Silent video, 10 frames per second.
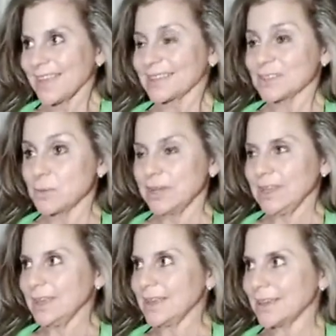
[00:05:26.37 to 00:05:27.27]
so
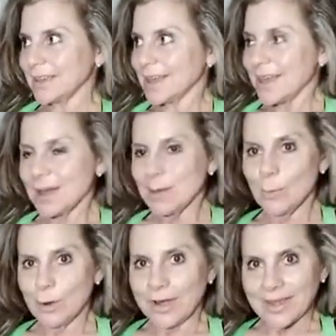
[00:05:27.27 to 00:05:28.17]
many
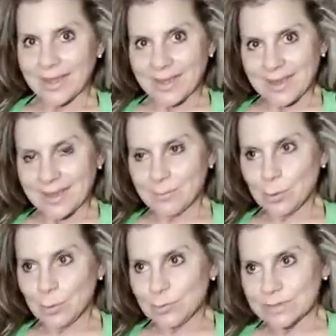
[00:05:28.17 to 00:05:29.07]
more
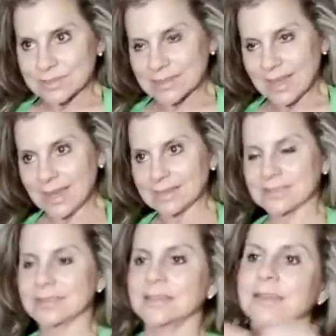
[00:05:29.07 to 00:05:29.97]
moves that
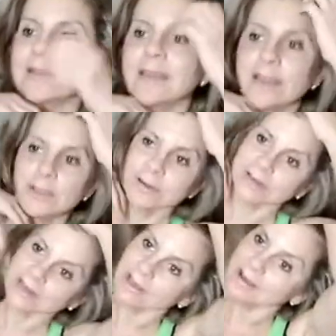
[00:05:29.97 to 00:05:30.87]
you're
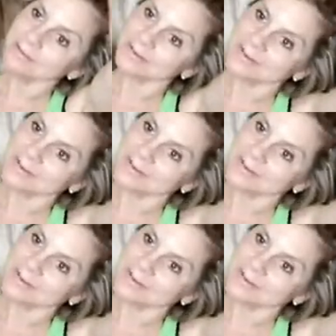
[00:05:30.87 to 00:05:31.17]
gonna love.